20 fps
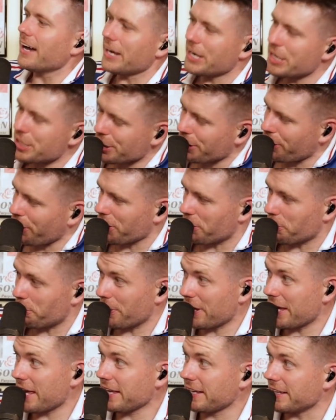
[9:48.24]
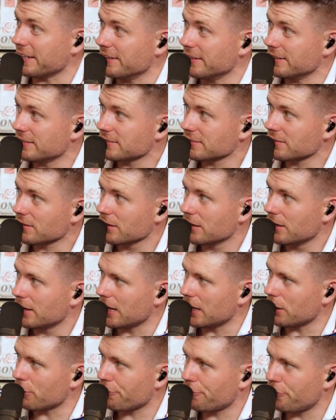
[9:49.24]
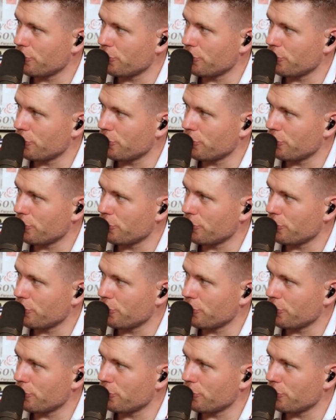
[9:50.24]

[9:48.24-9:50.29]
And then you got all the bacon and the